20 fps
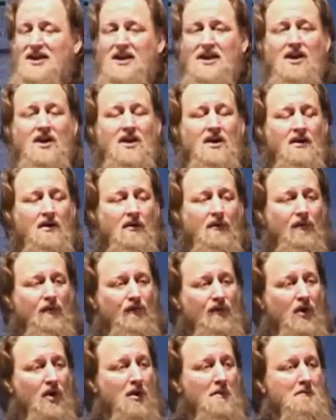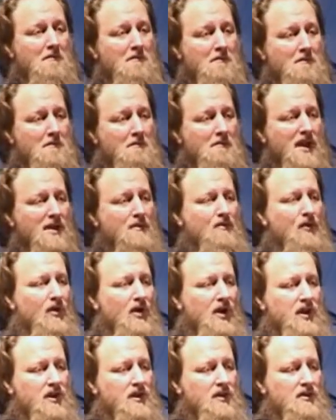it from
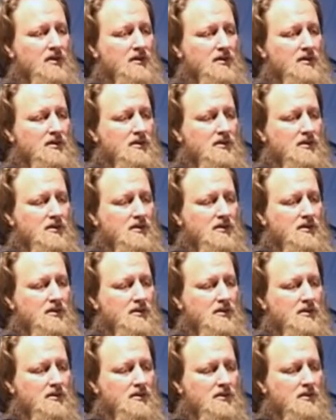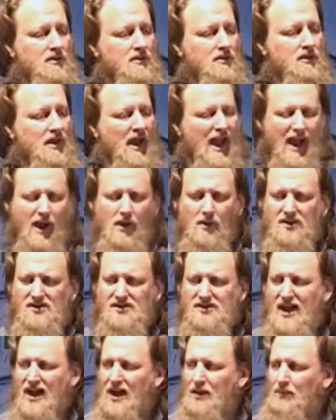memory. How
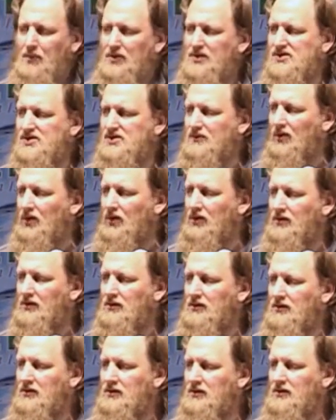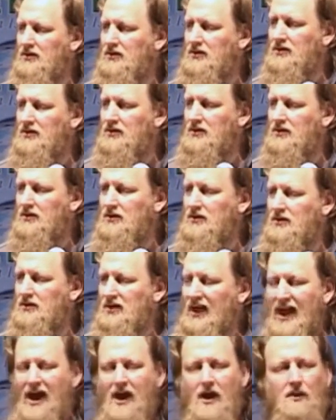is that possible?
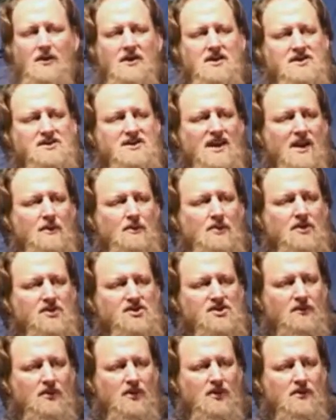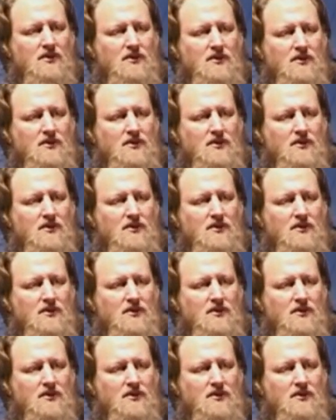How is that possible?